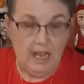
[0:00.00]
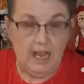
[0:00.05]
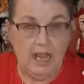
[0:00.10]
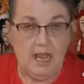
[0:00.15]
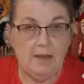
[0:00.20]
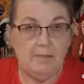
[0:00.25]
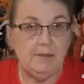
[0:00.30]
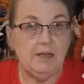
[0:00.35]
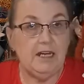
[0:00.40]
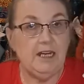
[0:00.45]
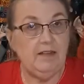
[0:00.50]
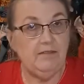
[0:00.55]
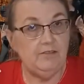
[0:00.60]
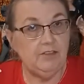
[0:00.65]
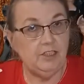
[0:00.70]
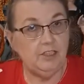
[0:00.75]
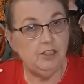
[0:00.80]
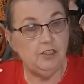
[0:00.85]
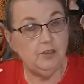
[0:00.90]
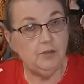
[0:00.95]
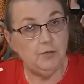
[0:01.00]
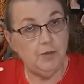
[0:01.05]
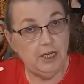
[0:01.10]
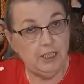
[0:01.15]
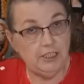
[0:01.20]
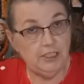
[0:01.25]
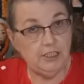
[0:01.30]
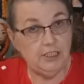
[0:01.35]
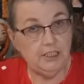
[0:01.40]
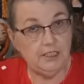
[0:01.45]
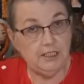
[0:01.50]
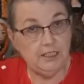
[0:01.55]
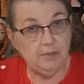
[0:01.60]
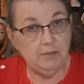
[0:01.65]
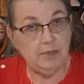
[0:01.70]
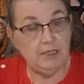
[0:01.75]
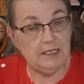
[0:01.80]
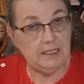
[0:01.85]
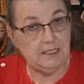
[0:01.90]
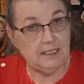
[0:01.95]
I'm going to have to stretch it a little
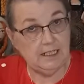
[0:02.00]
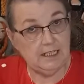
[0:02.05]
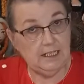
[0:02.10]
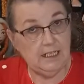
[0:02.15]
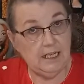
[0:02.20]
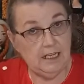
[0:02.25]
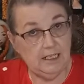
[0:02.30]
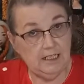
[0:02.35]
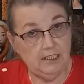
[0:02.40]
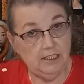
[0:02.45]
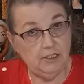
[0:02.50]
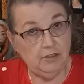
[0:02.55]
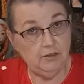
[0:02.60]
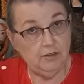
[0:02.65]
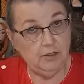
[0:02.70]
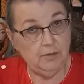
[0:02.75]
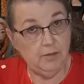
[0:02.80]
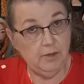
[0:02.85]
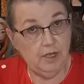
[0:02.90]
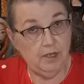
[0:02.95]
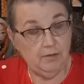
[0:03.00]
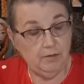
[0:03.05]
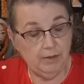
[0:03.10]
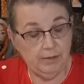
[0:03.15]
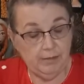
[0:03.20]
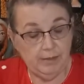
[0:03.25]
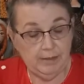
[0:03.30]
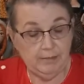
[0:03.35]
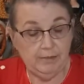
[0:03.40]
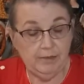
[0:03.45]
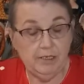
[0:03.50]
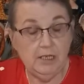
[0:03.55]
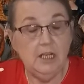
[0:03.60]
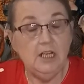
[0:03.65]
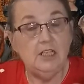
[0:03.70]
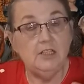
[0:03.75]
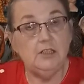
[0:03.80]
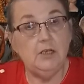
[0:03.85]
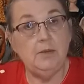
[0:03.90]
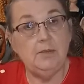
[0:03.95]
bit because I cut it too small, remember?
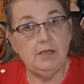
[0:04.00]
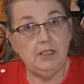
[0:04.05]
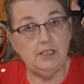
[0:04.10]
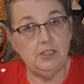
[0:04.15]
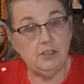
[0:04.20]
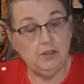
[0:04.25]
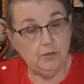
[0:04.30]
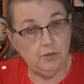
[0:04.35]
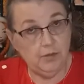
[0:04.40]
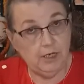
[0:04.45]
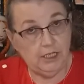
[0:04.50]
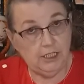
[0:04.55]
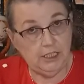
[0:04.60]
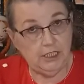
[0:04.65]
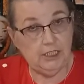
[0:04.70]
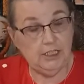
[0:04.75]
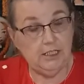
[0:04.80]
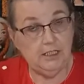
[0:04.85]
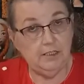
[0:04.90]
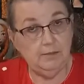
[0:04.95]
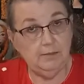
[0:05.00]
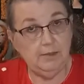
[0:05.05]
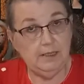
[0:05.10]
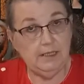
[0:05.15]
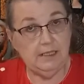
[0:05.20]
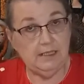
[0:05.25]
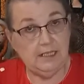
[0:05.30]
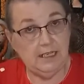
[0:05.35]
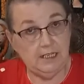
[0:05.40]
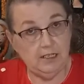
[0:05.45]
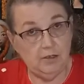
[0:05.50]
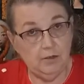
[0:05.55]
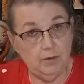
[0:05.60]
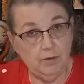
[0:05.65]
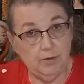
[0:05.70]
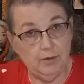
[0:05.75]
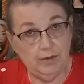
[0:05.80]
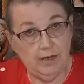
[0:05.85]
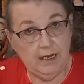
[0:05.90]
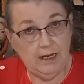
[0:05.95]
So I'm going to stretch it a little bit as I go
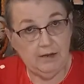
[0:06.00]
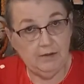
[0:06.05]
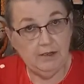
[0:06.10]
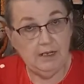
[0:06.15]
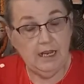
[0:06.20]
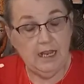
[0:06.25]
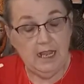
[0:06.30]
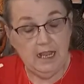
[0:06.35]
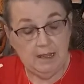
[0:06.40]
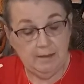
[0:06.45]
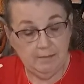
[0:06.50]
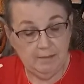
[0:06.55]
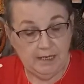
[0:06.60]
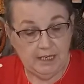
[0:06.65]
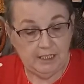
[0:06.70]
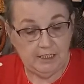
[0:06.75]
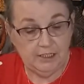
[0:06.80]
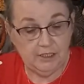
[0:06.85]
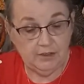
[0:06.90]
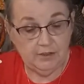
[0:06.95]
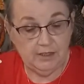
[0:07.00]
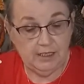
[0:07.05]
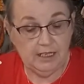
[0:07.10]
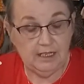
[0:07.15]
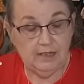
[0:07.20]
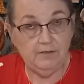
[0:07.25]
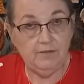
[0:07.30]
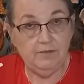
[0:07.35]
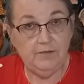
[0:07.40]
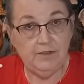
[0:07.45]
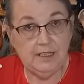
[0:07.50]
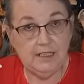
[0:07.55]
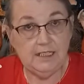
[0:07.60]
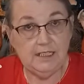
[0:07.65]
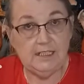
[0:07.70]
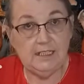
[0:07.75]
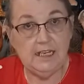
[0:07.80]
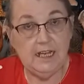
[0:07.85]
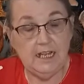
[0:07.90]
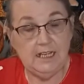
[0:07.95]
around and make sure that fits
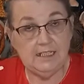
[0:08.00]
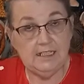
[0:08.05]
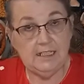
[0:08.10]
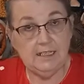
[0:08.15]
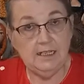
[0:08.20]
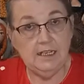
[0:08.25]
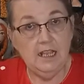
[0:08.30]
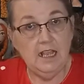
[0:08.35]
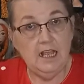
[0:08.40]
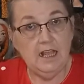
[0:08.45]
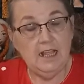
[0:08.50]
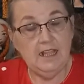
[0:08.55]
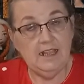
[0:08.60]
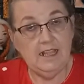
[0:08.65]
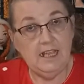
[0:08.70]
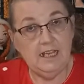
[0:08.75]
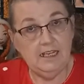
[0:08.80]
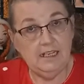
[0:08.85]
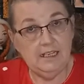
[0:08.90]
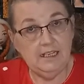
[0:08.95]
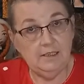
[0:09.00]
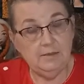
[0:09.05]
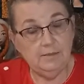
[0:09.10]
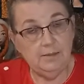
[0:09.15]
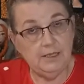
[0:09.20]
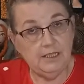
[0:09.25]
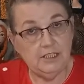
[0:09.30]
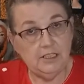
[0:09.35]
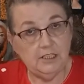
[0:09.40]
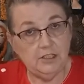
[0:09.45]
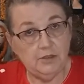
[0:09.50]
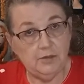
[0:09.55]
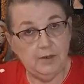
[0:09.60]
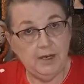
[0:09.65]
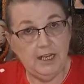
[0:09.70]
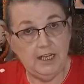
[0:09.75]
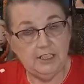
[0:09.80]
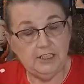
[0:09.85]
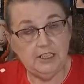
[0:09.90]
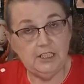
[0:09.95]
nicely. And that little bit of
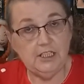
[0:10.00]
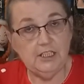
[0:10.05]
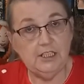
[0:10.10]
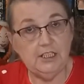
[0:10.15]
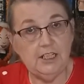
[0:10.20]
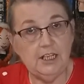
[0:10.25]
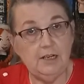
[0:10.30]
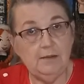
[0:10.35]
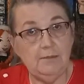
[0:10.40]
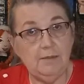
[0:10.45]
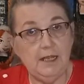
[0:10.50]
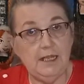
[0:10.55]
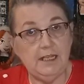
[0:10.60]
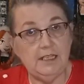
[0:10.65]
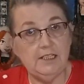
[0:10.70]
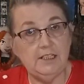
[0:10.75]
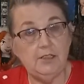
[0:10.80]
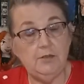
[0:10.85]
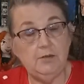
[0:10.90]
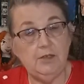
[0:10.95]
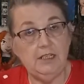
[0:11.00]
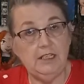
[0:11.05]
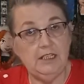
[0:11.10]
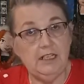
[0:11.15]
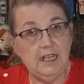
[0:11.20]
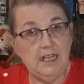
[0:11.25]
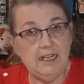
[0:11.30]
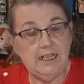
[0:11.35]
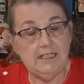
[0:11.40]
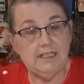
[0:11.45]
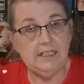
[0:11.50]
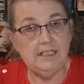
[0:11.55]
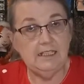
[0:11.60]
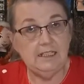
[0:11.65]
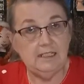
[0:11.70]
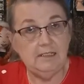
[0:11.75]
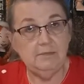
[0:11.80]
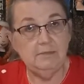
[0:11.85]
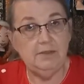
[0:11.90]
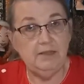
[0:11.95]
stretch is going to make it so it lays a
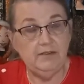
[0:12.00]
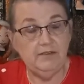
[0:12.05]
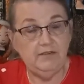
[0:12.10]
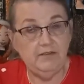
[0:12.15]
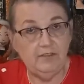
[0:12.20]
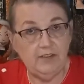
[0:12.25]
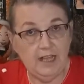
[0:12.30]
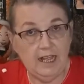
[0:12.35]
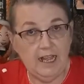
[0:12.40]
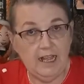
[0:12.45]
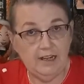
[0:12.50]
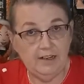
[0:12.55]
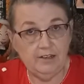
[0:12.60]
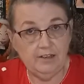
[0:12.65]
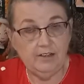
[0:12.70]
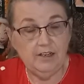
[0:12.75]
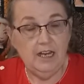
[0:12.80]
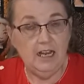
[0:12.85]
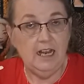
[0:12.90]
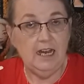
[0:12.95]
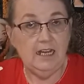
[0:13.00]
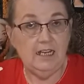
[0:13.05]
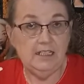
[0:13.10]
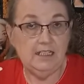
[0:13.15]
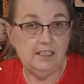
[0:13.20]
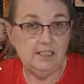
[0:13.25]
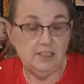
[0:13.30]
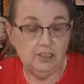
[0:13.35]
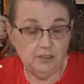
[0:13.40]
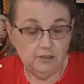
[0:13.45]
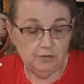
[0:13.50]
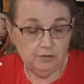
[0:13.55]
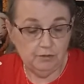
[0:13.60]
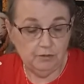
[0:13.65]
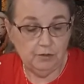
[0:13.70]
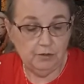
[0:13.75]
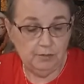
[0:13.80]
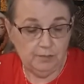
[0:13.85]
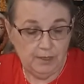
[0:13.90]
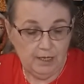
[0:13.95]
little bit flatter and it doesn't
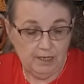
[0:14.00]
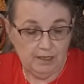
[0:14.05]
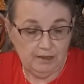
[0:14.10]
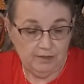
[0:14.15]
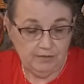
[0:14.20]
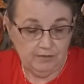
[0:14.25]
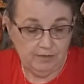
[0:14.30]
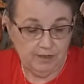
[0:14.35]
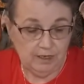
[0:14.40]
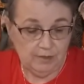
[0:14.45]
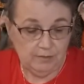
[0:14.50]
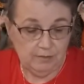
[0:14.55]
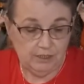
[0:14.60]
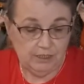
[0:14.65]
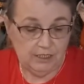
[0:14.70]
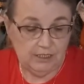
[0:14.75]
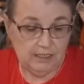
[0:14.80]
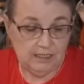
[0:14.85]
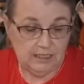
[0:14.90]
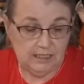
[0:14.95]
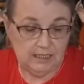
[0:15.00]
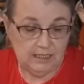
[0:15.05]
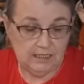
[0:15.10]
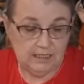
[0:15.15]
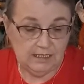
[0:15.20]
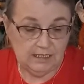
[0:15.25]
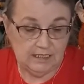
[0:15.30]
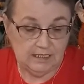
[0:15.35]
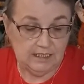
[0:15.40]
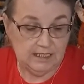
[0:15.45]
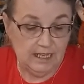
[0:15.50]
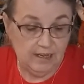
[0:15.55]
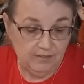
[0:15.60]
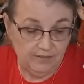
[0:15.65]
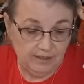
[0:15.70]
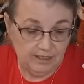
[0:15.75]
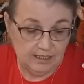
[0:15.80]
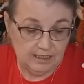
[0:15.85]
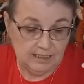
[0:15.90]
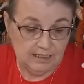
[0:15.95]
droop on the front, which is
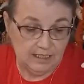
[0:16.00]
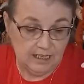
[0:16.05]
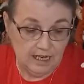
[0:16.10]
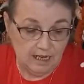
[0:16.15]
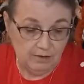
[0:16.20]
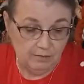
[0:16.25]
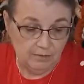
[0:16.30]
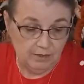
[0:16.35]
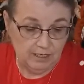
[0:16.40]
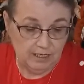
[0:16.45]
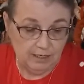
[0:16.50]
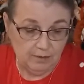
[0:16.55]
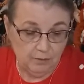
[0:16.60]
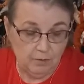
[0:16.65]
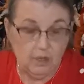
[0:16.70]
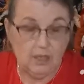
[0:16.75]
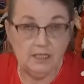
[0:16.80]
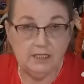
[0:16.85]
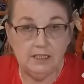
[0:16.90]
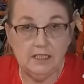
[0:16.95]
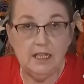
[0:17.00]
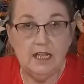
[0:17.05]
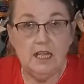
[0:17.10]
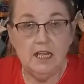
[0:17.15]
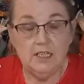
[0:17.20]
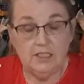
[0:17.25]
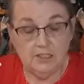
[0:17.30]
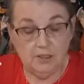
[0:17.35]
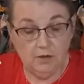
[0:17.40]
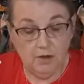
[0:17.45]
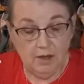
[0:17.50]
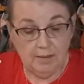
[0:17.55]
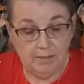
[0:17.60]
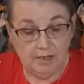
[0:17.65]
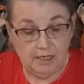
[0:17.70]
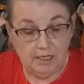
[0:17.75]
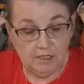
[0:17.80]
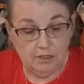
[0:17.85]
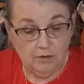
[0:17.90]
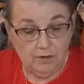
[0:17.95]
definitely not what I want. So I'm going
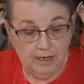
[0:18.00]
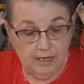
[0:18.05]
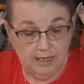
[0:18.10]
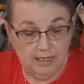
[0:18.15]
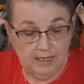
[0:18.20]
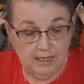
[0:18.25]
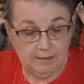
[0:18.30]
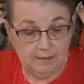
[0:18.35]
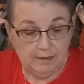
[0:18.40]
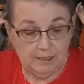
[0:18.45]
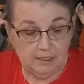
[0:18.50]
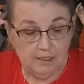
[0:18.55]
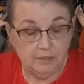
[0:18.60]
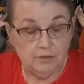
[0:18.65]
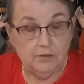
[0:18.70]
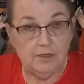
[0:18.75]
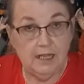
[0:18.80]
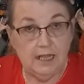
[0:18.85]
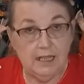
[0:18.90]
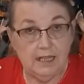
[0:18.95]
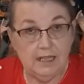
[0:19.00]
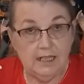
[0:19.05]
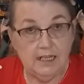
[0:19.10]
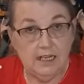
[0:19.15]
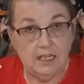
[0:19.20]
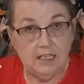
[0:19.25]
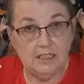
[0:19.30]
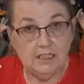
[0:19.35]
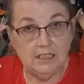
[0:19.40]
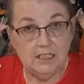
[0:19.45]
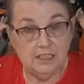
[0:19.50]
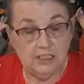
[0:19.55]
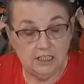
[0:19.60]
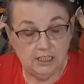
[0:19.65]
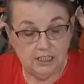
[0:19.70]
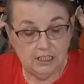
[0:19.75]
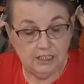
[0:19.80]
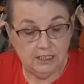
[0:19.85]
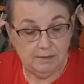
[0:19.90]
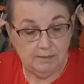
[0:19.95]
to go ahead and I'm going to do that, and then I'll see you
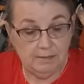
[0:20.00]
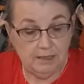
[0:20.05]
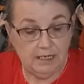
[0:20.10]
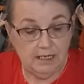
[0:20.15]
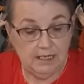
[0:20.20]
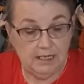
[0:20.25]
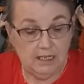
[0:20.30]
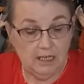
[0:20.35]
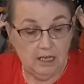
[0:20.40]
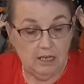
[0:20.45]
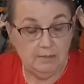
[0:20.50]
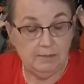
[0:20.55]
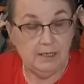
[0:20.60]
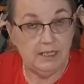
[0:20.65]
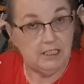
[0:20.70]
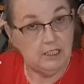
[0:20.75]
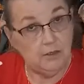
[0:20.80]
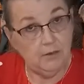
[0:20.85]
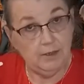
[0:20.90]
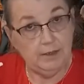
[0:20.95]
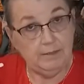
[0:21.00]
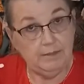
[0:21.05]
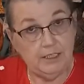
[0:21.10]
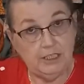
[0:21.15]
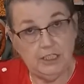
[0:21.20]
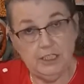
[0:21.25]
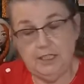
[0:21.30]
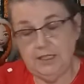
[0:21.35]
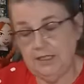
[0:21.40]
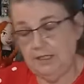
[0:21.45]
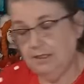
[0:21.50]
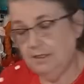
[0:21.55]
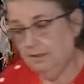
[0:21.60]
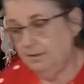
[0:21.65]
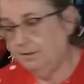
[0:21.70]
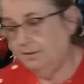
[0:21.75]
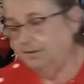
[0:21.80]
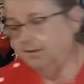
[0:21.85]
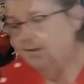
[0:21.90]
just in a minute on my sewing machine. Okay,